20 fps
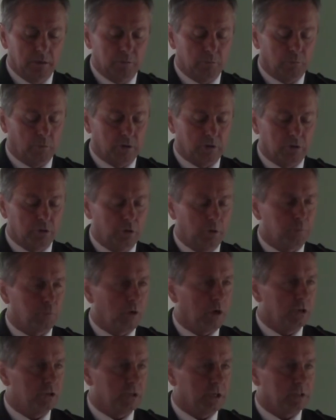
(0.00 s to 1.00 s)
One of the new
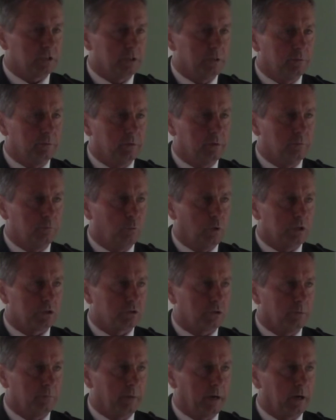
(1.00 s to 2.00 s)
projects in
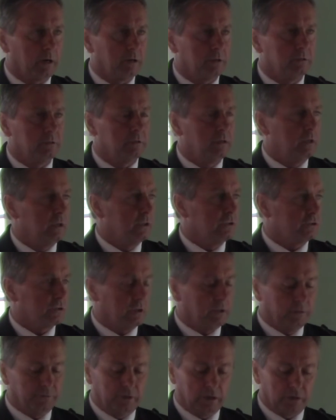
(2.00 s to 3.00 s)
Western Maryland. So
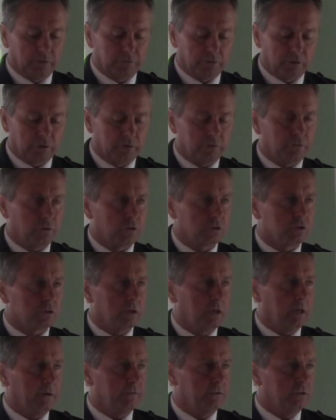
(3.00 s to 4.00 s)
I lived there for the first
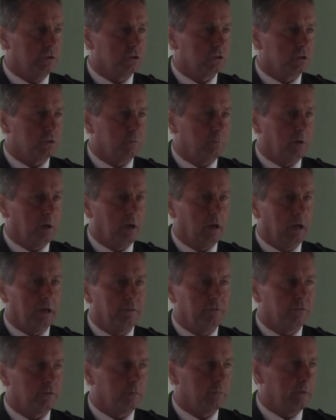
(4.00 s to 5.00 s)
11 years of my
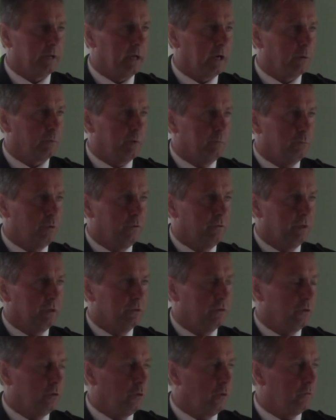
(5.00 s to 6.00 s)
life. From there, we moved
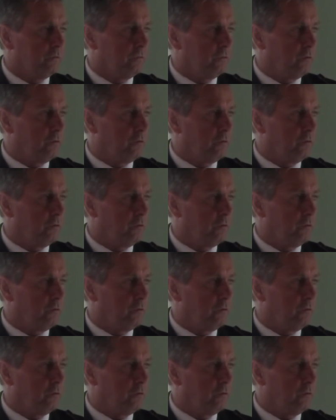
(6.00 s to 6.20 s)
into an old